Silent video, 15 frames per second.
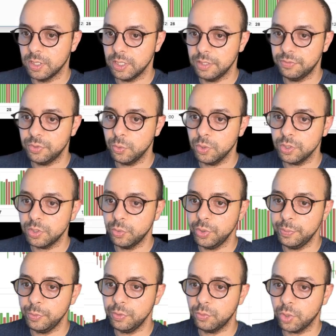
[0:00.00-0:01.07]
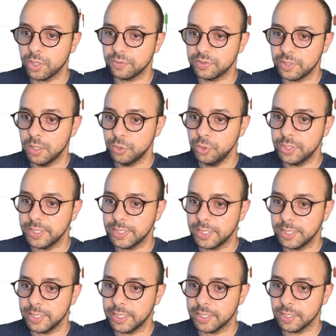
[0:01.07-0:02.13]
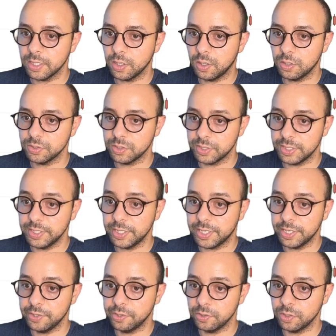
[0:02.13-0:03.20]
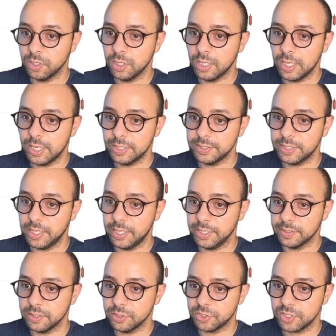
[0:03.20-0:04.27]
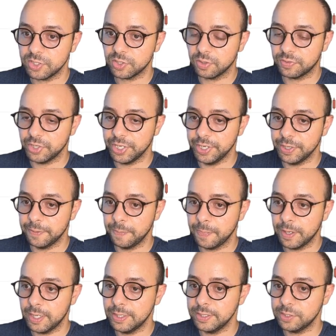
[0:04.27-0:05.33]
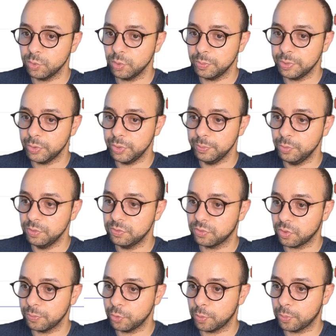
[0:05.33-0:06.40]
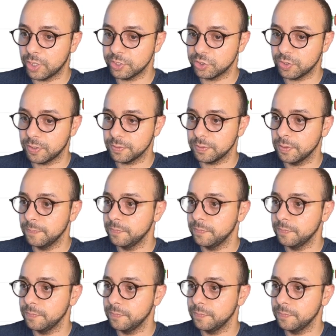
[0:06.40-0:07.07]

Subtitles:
If you want to remove one of them, you can click on the indicator and delete just over here, and it will be removed from your price chart.